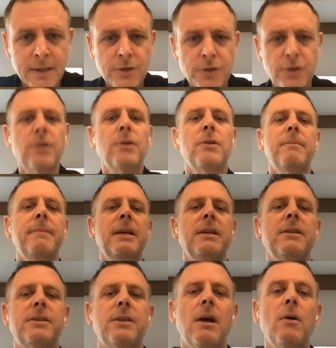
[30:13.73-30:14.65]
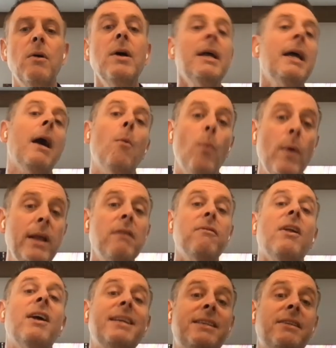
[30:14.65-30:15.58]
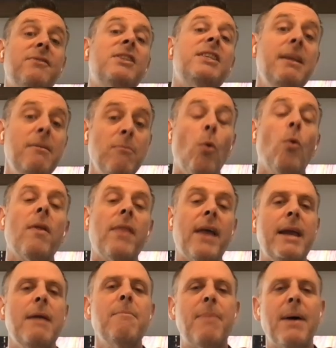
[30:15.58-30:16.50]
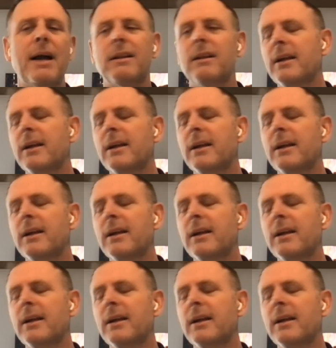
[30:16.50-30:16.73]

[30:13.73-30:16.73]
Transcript: Do you know what I mean? So, and we'd have liked to have seen more of that impact.